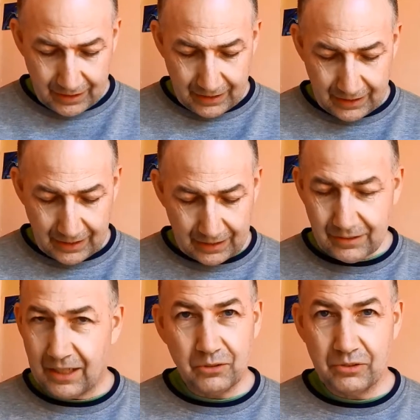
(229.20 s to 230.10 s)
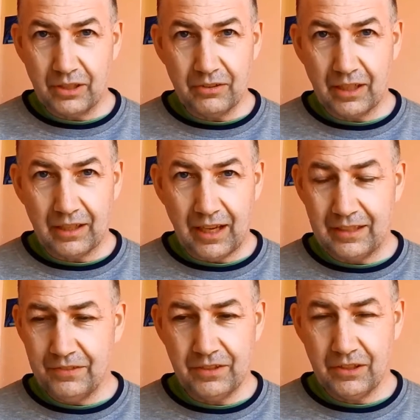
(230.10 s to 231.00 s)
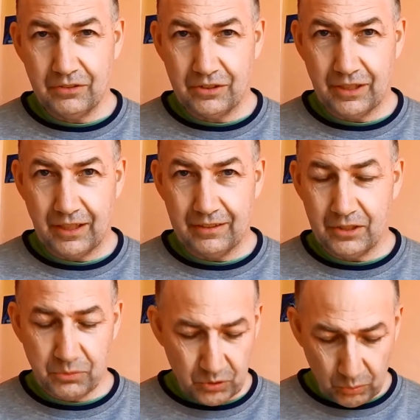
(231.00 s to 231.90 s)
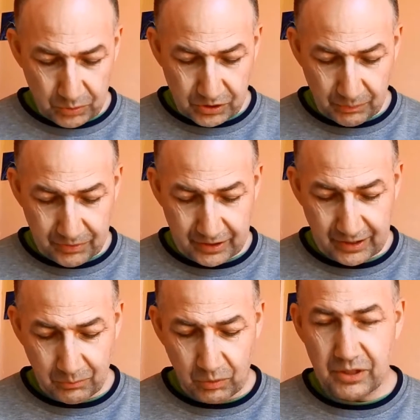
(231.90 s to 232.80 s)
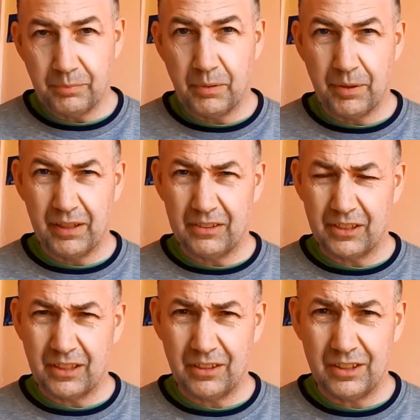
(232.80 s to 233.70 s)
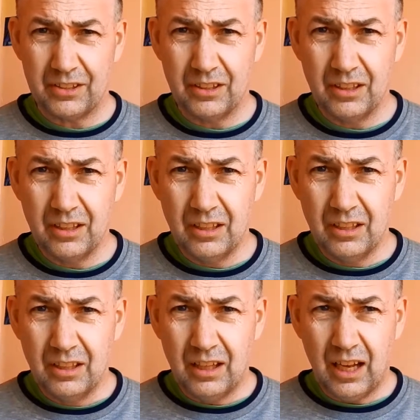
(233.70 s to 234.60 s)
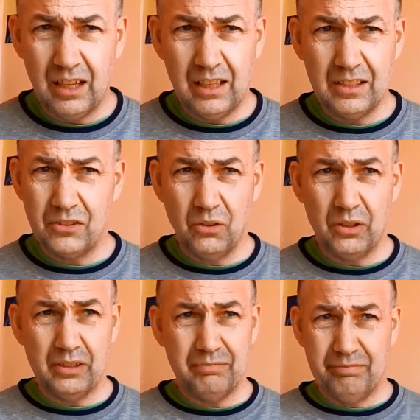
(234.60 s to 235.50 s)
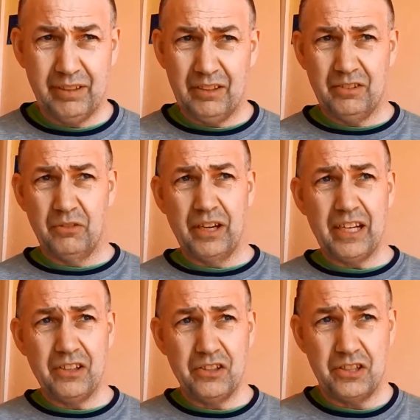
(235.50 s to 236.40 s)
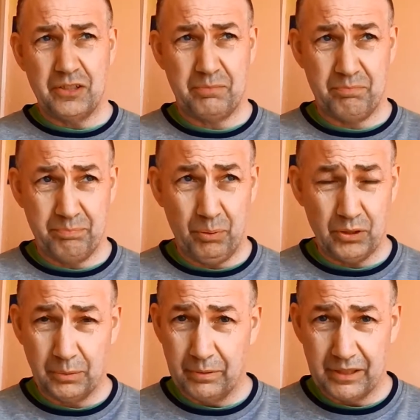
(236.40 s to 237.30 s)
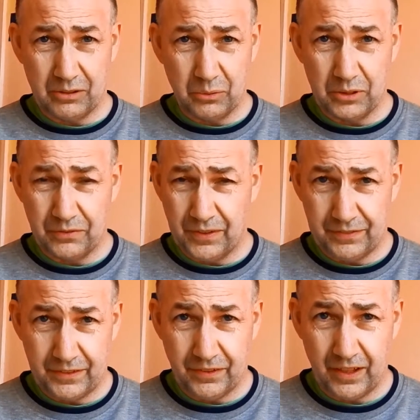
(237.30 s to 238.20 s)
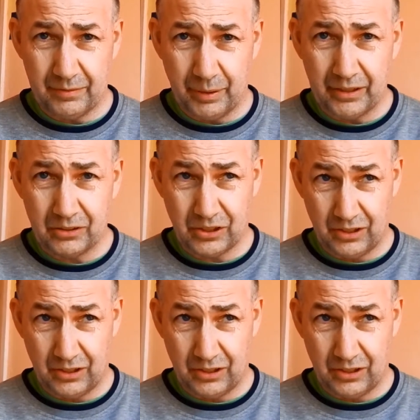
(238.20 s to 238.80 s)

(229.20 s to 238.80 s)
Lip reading: And I don't doubt that. I never doubted that. This was always something that worried me about electric cars. It's not that the range is possibly as low as 55 miles.